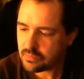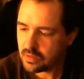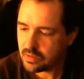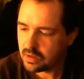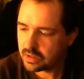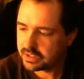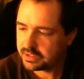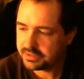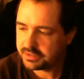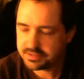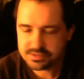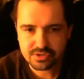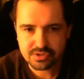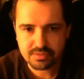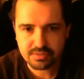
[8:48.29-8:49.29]
Again,
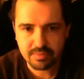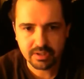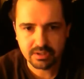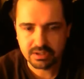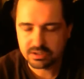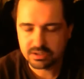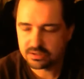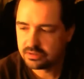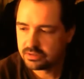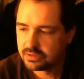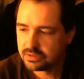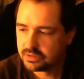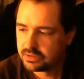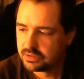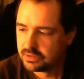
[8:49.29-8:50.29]
it's just a pale ale
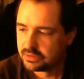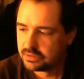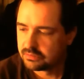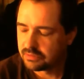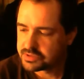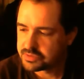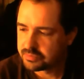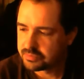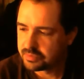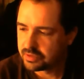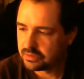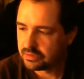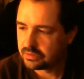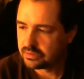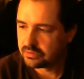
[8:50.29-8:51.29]

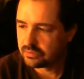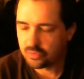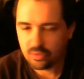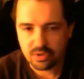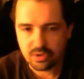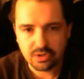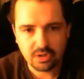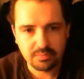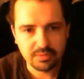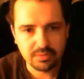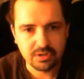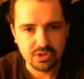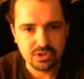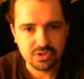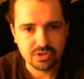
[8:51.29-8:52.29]
recipe with one hop
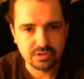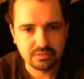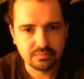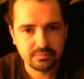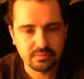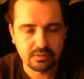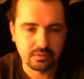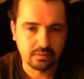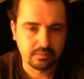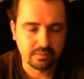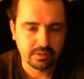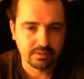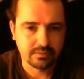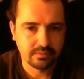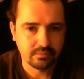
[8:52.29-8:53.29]
addition, or
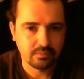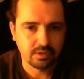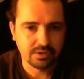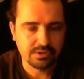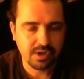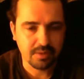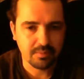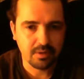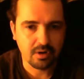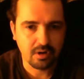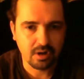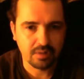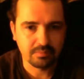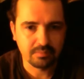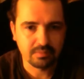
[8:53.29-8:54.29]
one type of
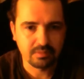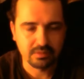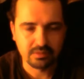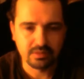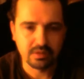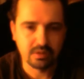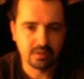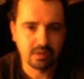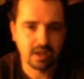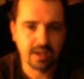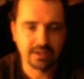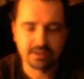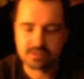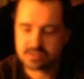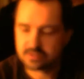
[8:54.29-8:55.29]
hop
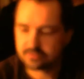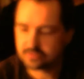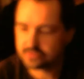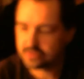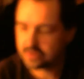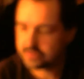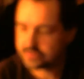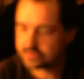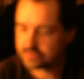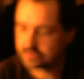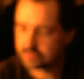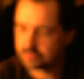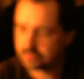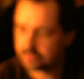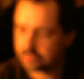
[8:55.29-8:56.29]
added several times throughout
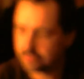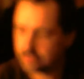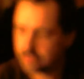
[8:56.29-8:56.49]
the brew.